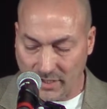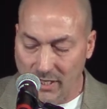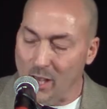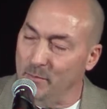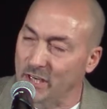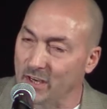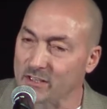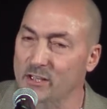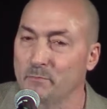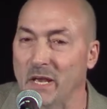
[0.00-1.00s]
And
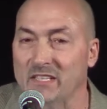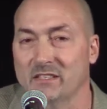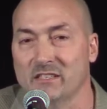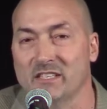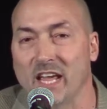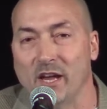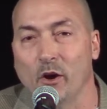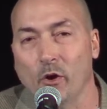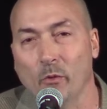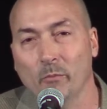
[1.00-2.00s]
because the best stay
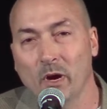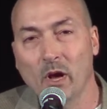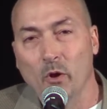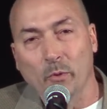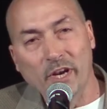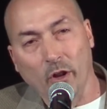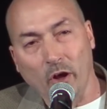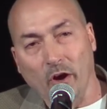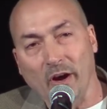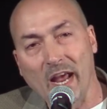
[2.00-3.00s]
home, we no
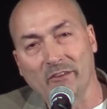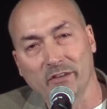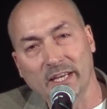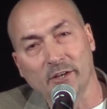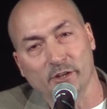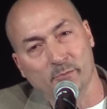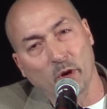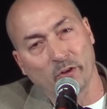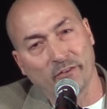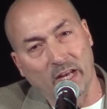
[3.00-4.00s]
longer have leaders
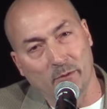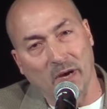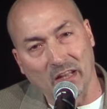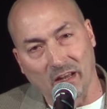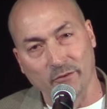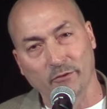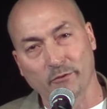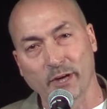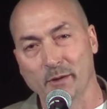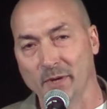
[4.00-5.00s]
motivated by love of
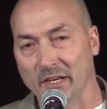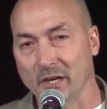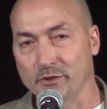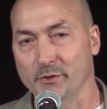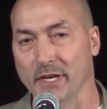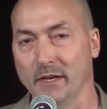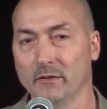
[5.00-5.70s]
freedom and country.